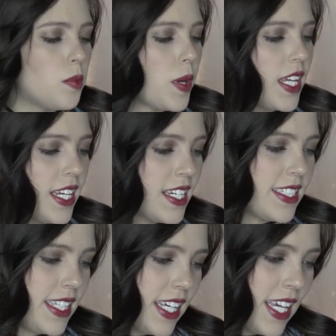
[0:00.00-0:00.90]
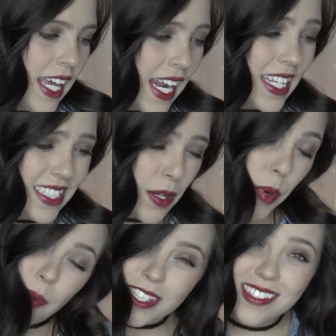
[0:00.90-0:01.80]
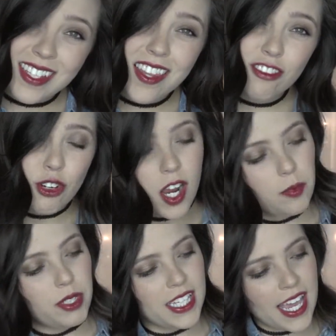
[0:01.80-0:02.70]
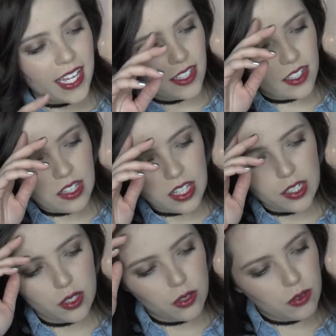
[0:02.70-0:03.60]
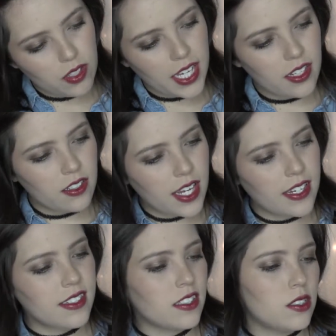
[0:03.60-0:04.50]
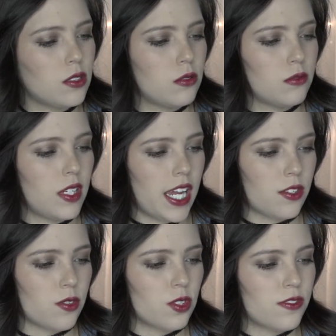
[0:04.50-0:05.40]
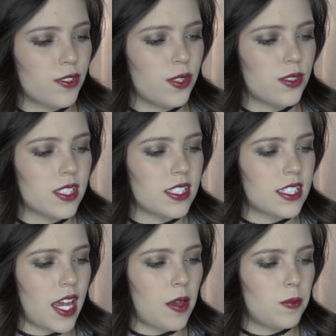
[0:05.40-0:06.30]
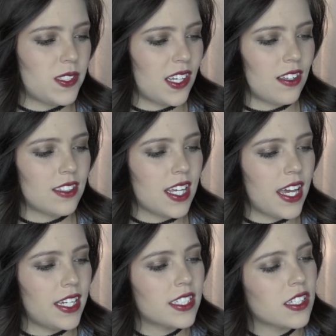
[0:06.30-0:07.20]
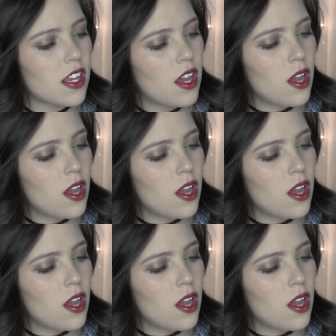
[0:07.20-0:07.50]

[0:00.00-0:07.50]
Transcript: but it is the, and I'm probably going to say this wrong, but the Andalou, and Andalou Naturals Fruit Stem Cell Science